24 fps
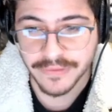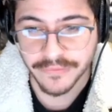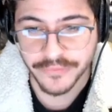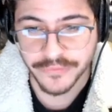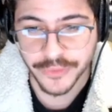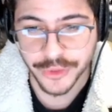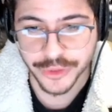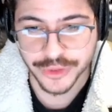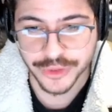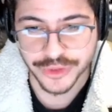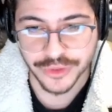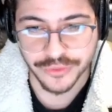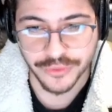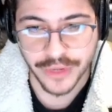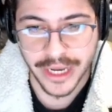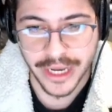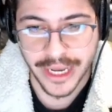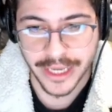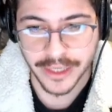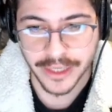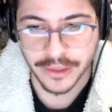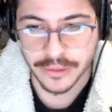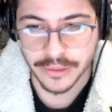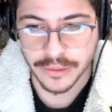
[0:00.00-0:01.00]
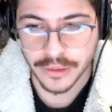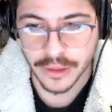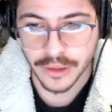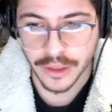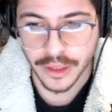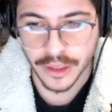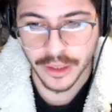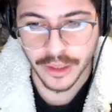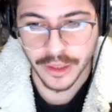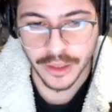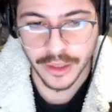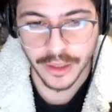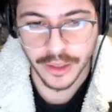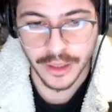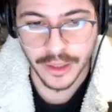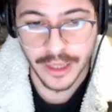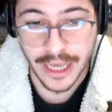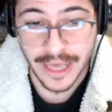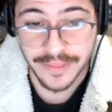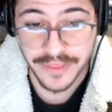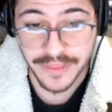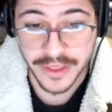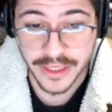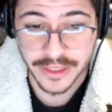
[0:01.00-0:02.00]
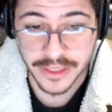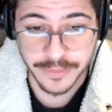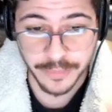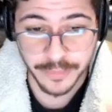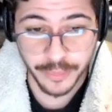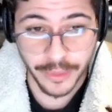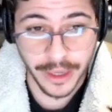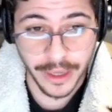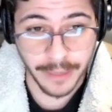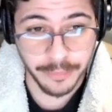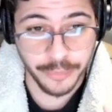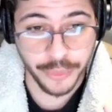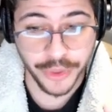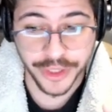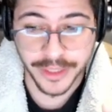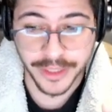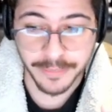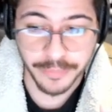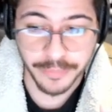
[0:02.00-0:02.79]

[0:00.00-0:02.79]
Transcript: version, right? I think it's a pretty